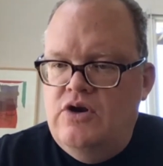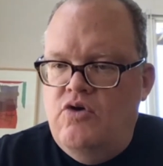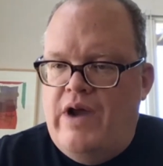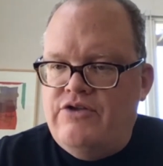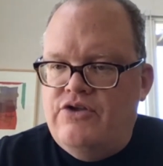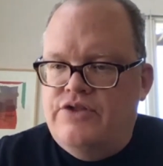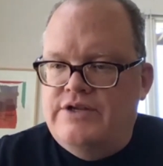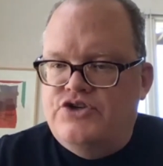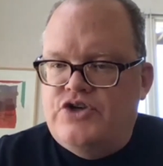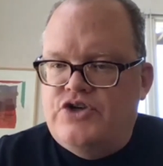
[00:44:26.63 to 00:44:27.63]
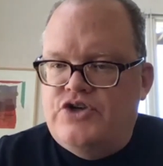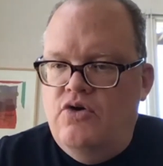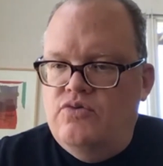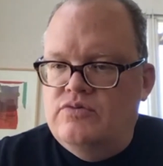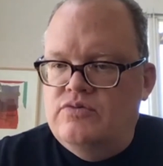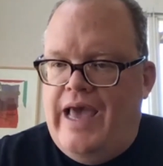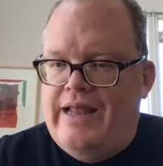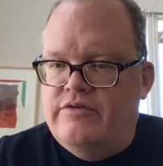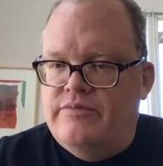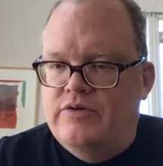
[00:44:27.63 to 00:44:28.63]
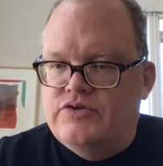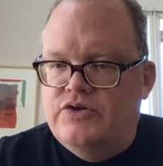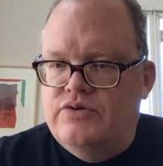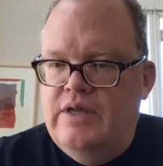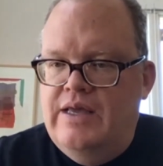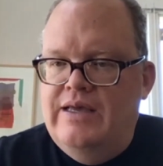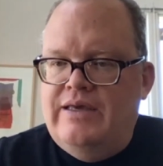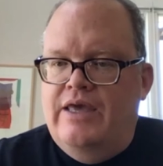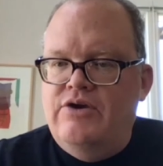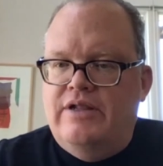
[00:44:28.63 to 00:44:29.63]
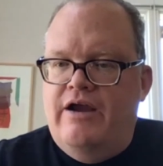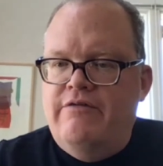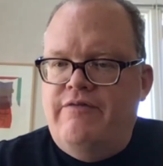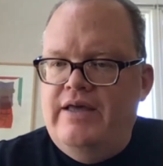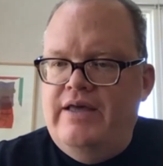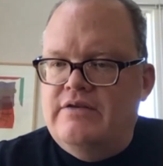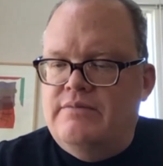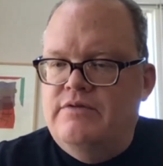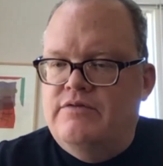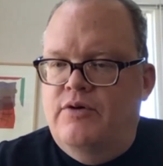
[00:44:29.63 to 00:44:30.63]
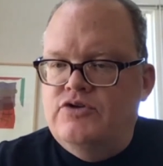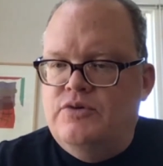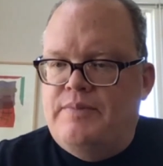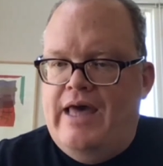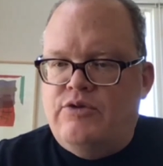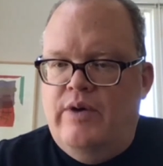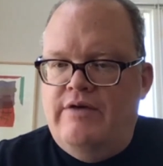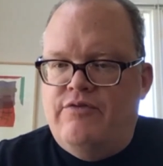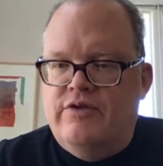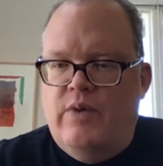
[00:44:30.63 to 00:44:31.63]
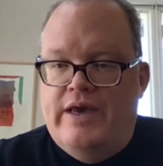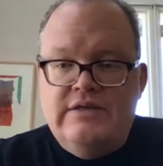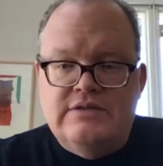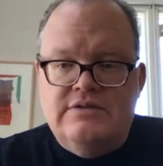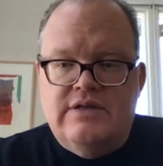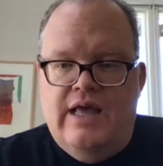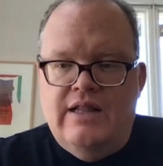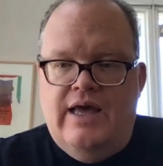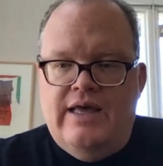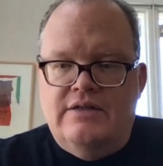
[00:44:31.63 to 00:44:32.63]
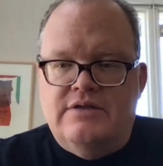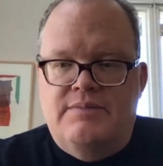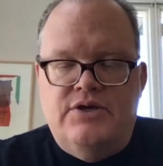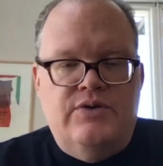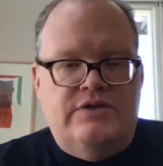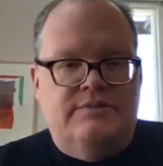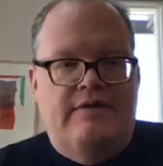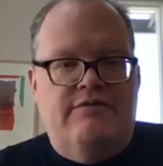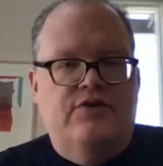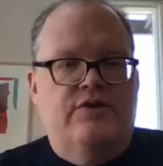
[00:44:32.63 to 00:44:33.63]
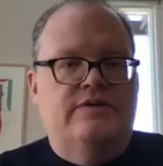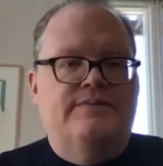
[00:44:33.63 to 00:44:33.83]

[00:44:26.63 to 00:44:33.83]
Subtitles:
rather than shallow land disposal. Can you clarify the disposal pathway for the waste, LILW, and spent fuel?